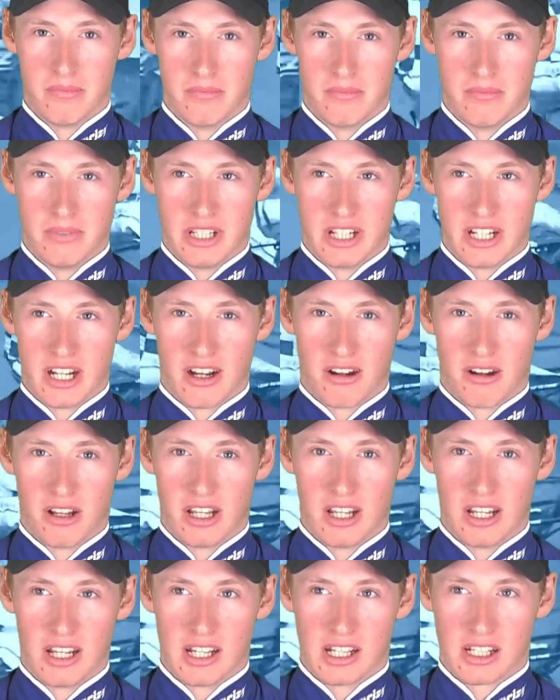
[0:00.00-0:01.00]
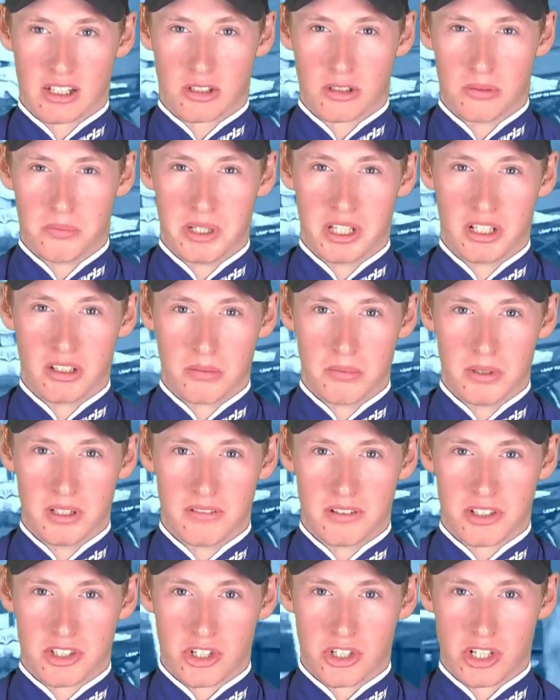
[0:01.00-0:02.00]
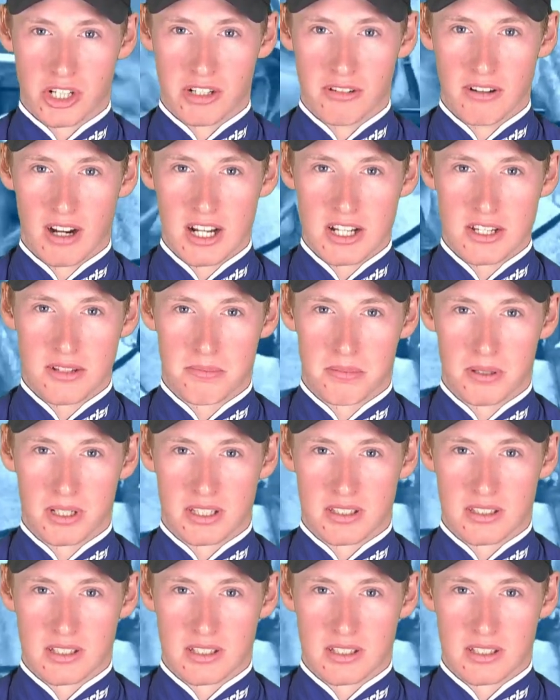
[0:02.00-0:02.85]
it could be a little bit of a tricky race. But,